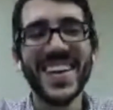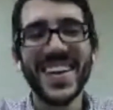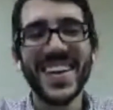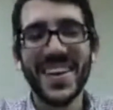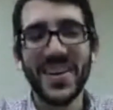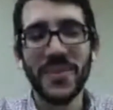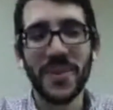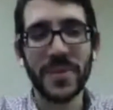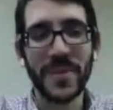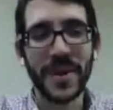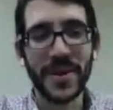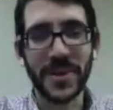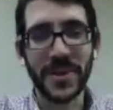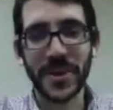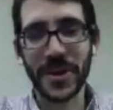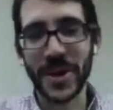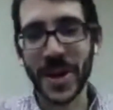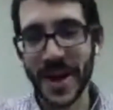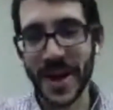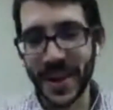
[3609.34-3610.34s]
What about your
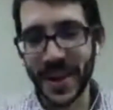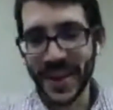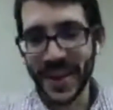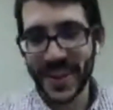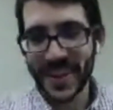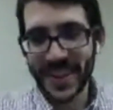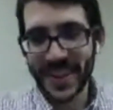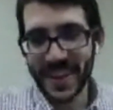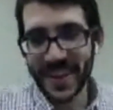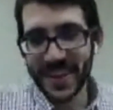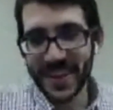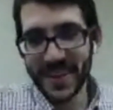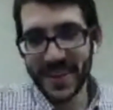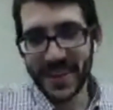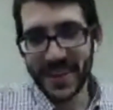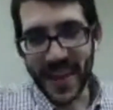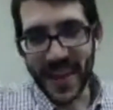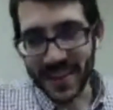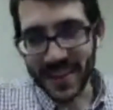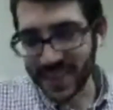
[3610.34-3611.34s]

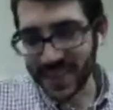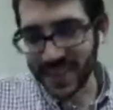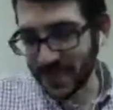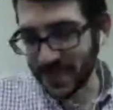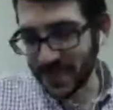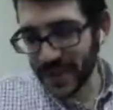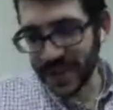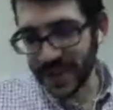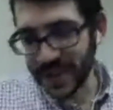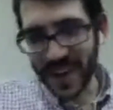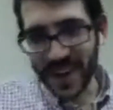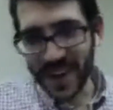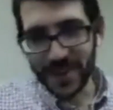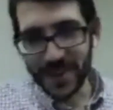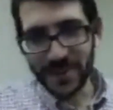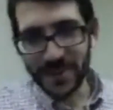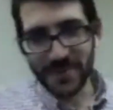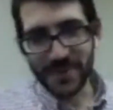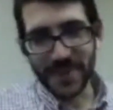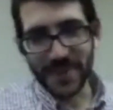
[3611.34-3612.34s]
anticipated title
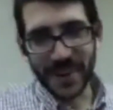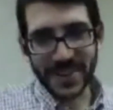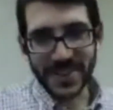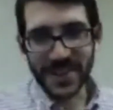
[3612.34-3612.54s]
for next